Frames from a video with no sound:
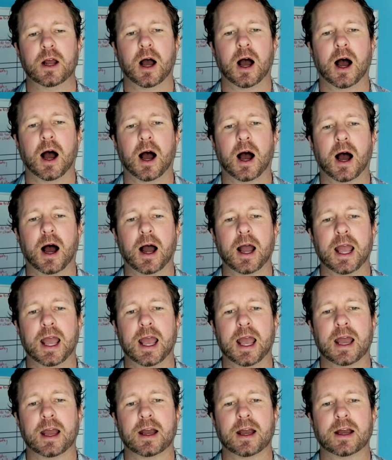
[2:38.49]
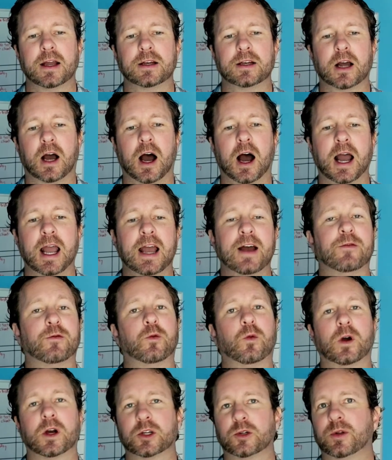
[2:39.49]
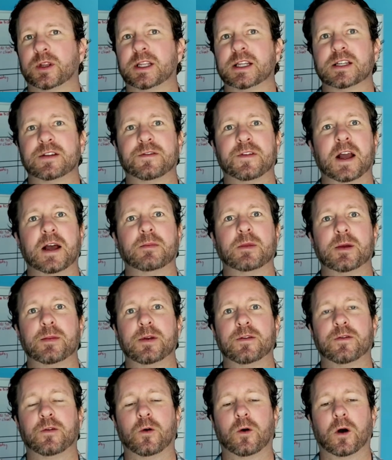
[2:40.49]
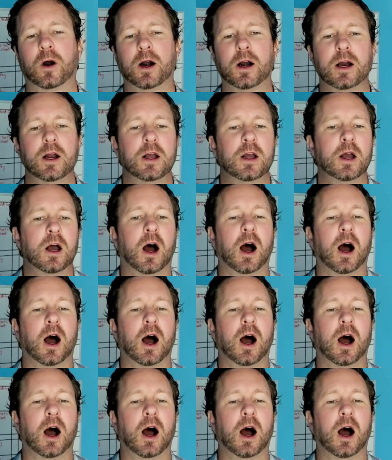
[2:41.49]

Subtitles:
and I have worked with this family before.